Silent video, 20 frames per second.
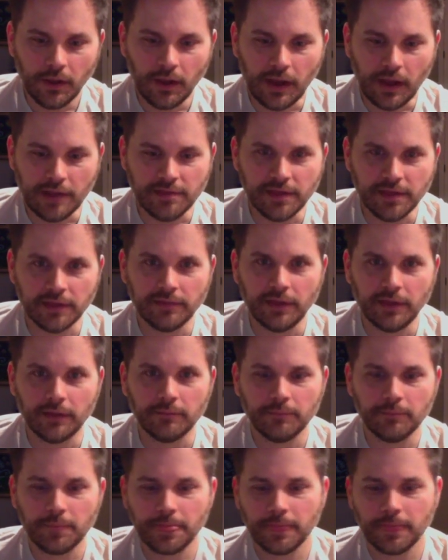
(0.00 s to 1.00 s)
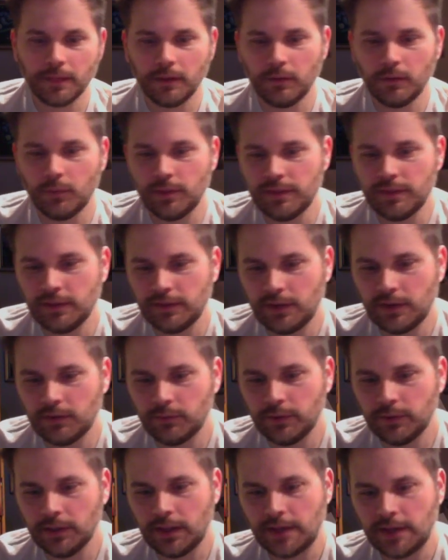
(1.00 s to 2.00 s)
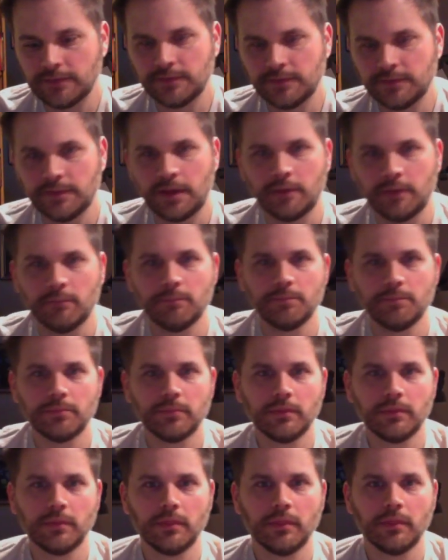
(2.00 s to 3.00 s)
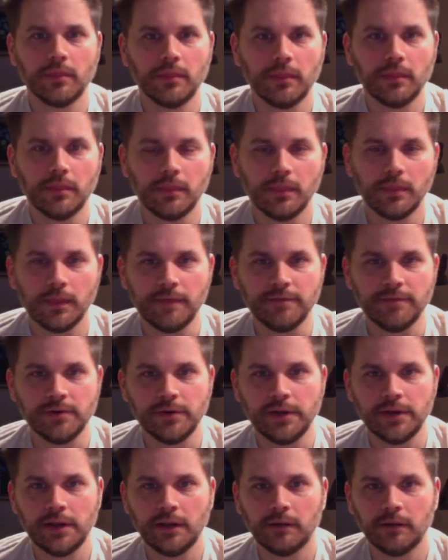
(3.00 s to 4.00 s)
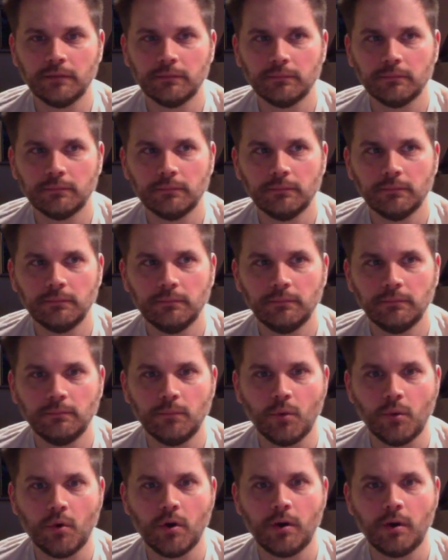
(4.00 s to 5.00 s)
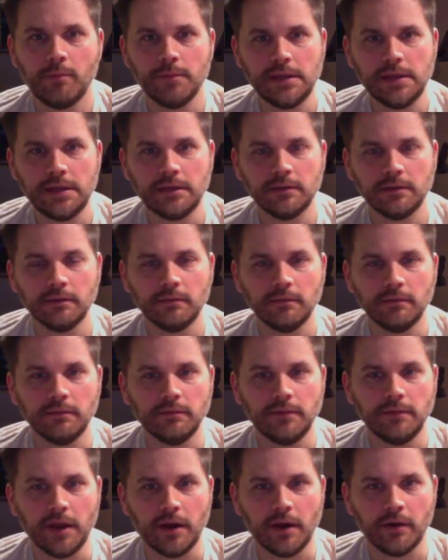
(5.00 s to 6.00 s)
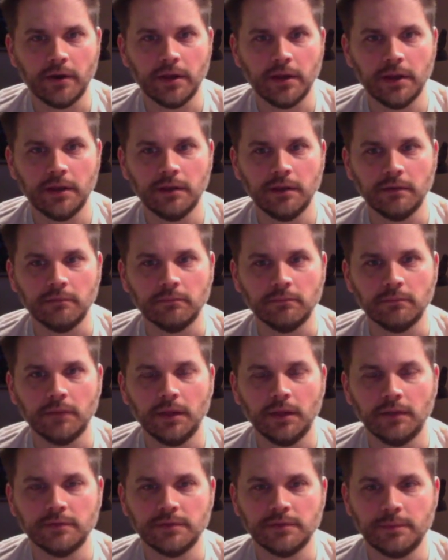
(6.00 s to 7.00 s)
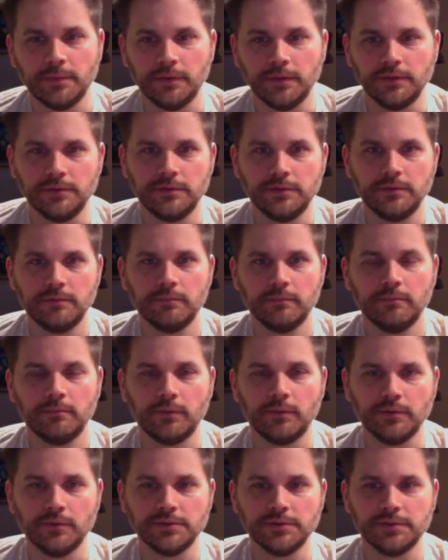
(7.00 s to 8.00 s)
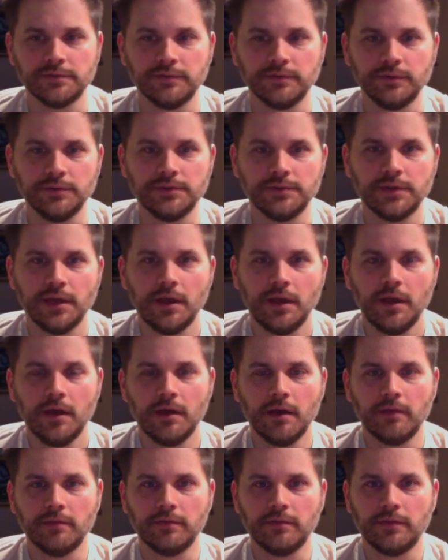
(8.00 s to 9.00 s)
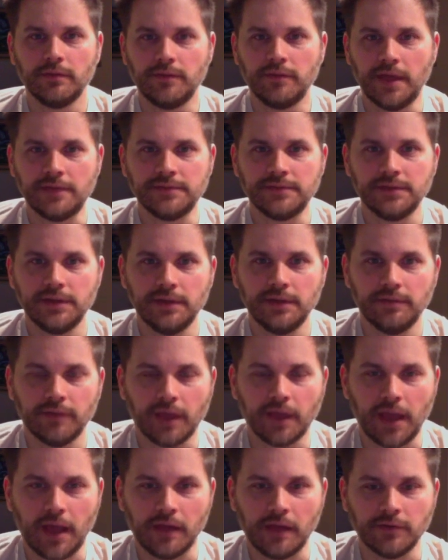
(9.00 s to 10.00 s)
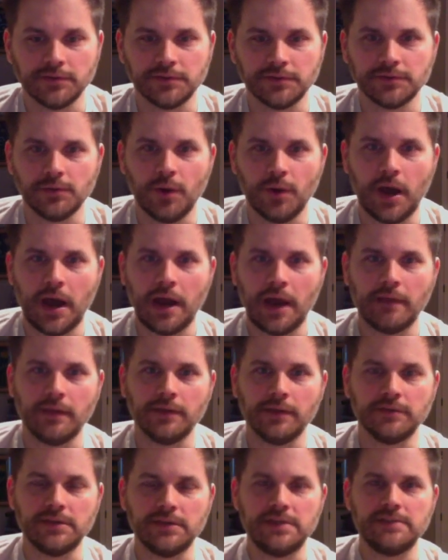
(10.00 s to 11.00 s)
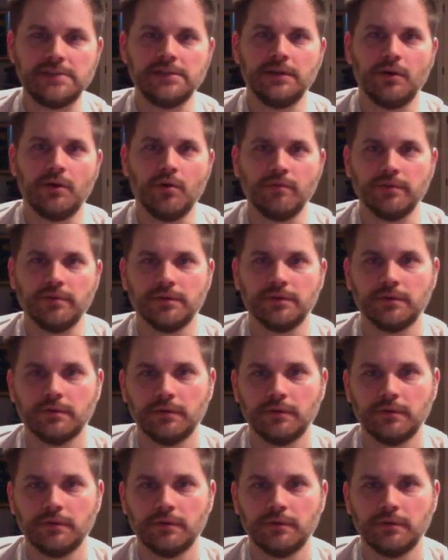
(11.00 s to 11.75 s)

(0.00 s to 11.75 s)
I think that one thing they don't realize is that if you're eating more meat, dairy, and, and some of the processed foods, the density of the calories is so high that it's easy to over